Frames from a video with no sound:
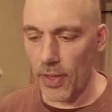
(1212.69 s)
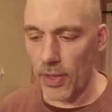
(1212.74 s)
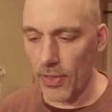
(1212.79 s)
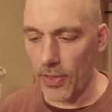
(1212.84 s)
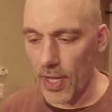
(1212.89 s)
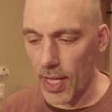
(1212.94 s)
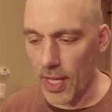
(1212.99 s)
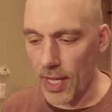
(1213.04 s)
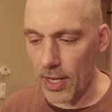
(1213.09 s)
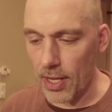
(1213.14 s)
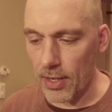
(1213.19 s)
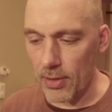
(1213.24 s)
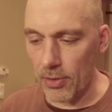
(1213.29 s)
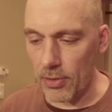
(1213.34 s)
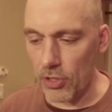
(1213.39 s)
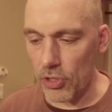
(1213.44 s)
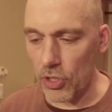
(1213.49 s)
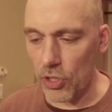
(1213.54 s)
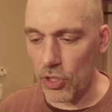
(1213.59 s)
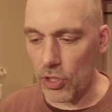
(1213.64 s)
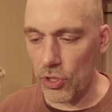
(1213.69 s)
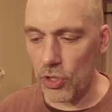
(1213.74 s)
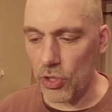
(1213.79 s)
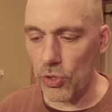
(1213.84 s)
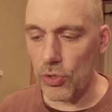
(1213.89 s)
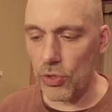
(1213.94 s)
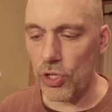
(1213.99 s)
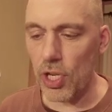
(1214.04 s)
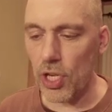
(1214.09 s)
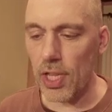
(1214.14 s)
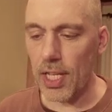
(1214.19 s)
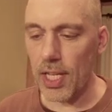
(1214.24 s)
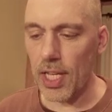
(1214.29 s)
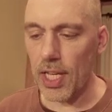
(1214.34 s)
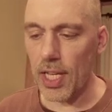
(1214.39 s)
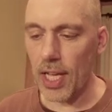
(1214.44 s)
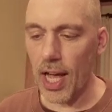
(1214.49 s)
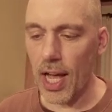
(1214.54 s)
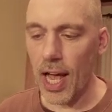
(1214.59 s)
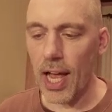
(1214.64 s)
that
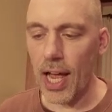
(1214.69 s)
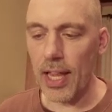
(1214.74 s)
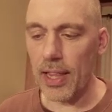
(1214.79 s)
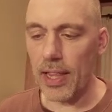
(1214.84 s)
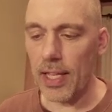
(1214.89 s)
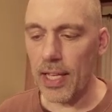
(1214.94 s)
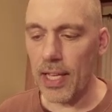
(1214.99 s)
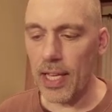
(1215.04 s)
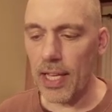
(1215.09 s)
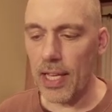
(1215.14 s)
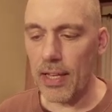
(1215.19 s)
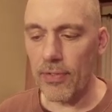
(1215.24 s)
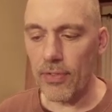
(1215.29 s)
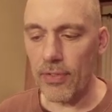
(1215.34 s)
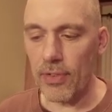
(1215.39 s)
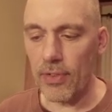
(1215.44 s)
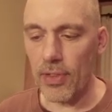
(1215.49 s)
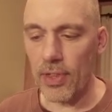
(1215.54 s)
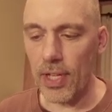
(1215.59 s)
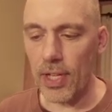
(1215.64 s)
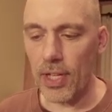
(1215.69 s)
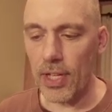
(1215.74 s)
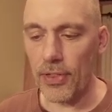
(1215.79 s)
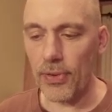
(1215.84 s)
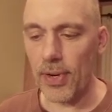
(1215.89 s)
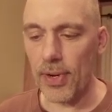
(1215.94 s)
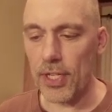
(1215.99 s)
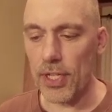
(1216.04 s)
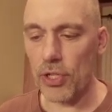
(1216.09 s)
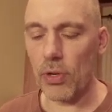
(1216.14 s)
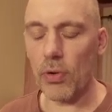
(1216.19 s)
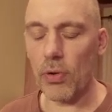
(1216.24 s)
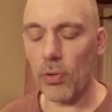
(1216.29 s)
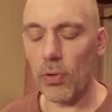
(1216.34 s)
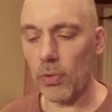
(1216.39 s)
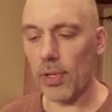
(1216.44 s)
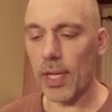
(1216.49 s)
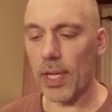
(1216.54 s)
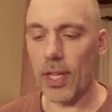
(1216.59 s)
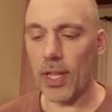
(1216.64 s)
usually I leave the
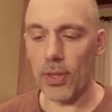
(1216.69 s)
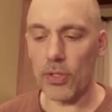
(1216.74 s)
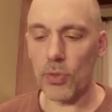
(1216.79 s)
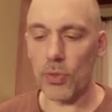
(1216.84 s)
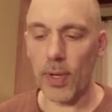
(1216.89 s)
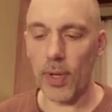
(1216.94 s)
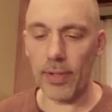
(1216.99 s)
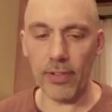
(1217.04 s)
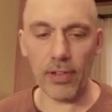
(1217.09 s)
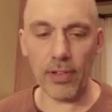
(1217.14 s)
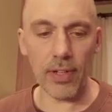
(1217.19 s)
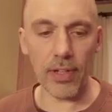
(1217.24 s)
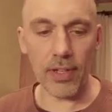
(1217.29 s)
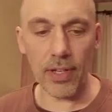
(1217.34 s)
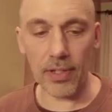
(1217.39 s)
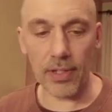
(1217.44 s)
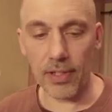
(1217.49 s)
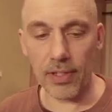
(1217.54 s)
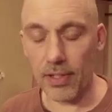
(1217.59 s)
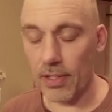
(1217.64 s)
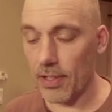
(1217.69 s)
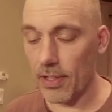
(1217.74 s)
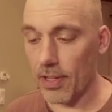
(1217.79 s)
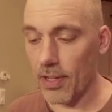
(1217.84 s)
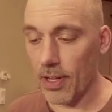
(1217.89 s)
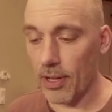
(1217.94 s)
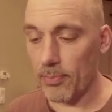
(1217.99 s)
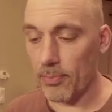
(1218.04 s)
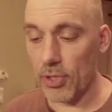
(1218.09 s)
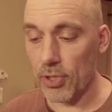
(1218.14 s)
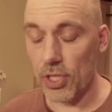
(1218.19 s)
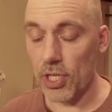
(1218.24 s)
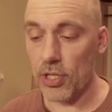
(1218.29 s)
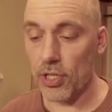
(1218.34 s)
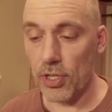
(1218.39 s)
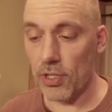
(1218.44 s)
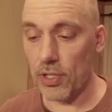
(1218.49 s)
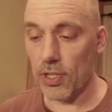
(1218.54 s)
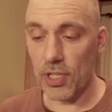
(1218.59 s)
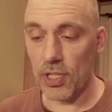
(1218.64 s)
threshold in the 12 o'clock
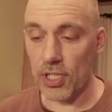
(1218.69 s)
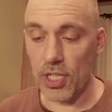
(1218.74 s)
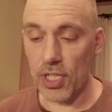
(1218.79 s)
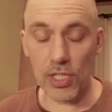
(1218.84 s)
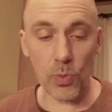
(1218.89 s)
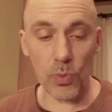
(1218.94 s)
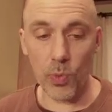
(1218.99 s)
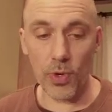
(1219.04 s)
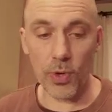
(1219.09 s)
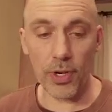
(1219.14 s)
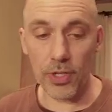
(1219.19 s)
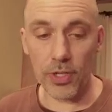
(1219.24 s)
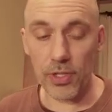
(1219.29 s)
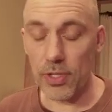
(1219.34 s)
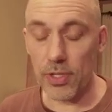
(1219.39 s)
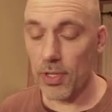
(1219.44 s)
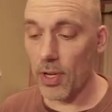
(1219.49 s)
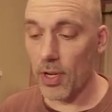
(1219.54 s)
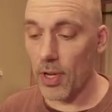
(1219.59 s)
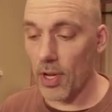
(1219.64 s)
position. It just works